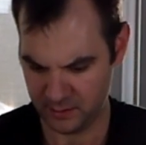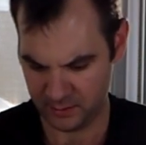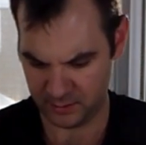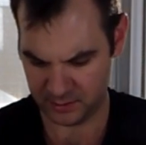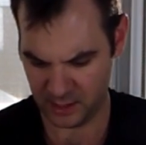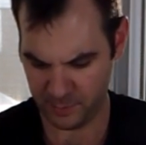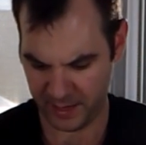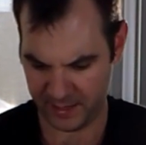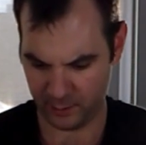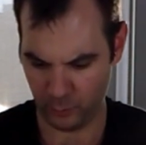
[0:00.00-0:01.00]
Just keep
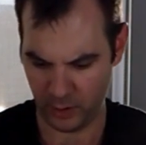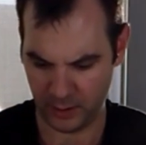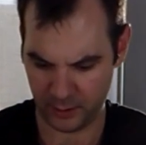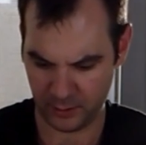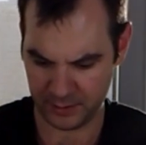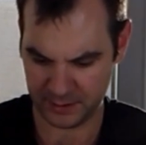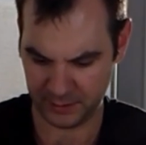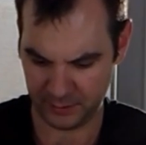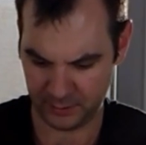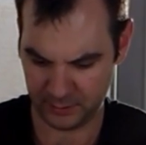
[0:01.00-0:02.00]
adding water
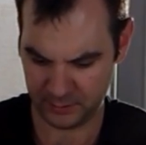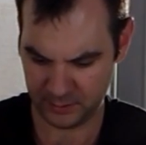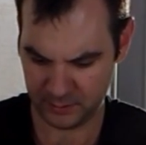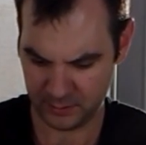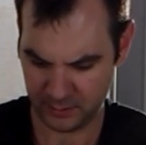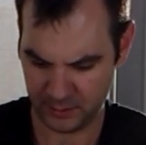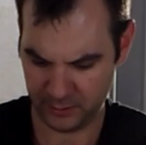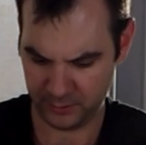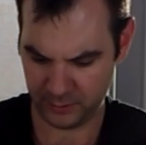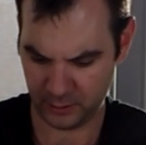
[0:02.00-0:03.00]
until, you
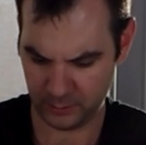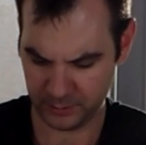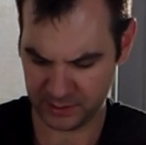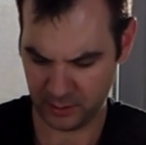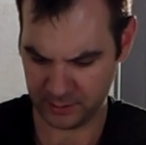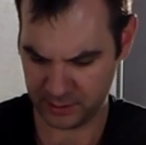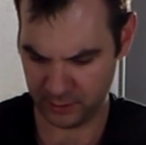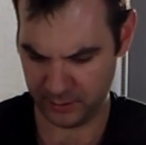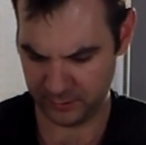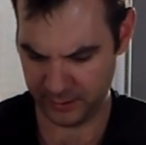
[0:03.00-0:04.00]
know, it almost starts
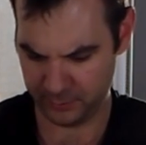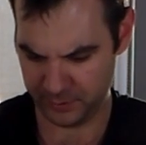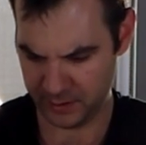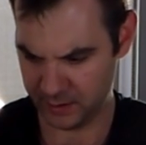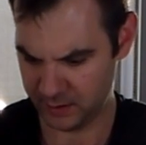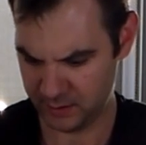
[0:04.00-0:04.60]
turning liquidy.